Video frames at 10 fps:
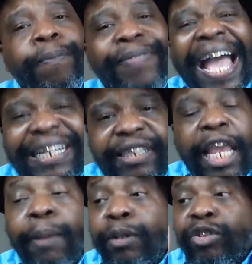that
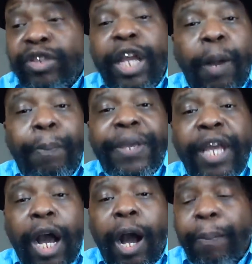team could still
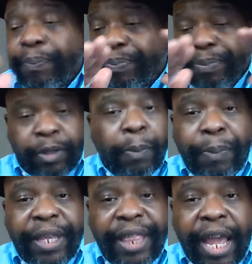be up, can
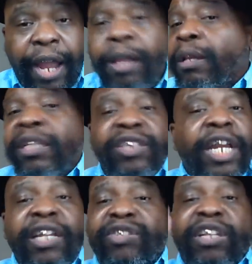be there
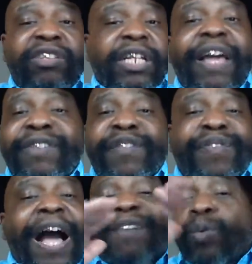10-6,
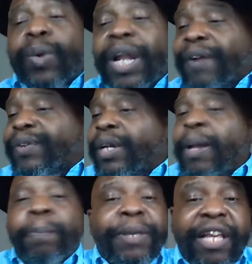11-5, or whatever,
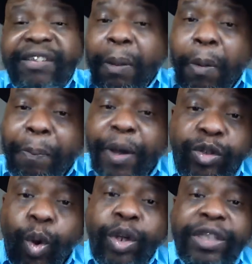because they were
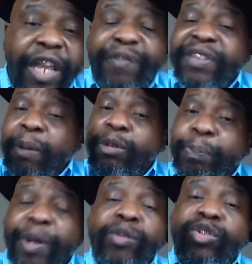built on defense. They were
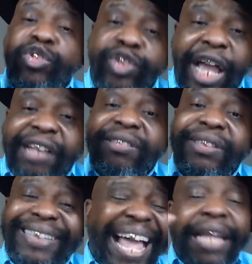built
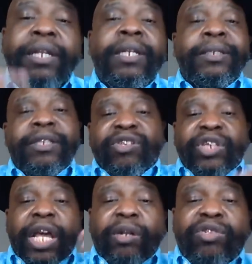just like the
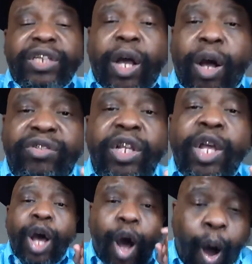Seattle Seahawks,
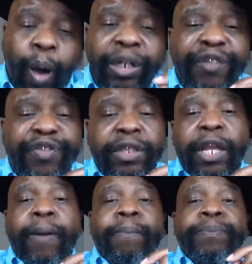only for
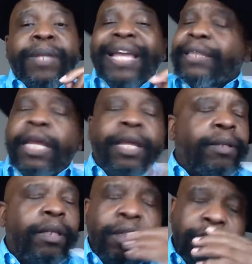them. And
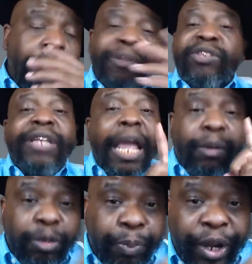then the mistake
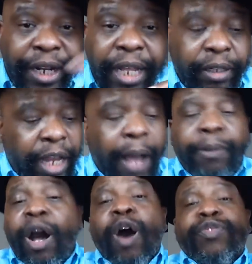was bringing in Tom
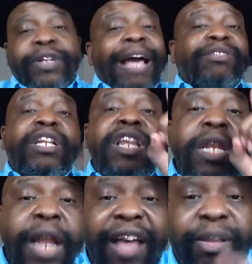Coughlin. That was
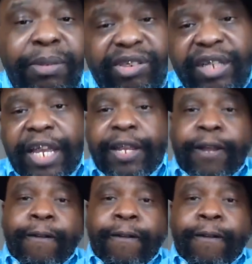another mistake.